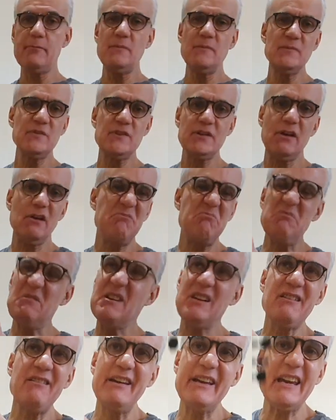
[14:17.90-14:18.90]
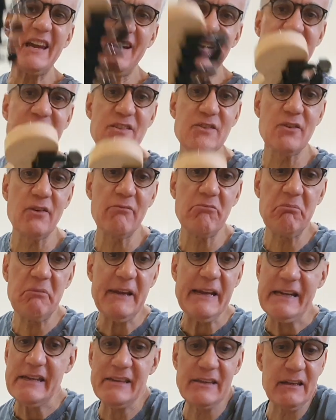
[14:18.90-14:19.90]
So again, it's not
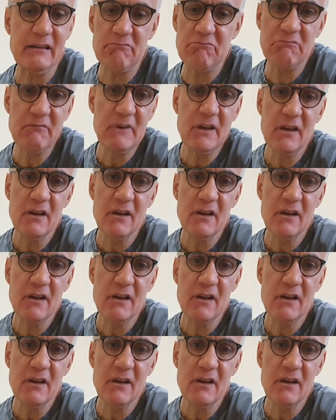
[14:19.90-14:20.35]
anything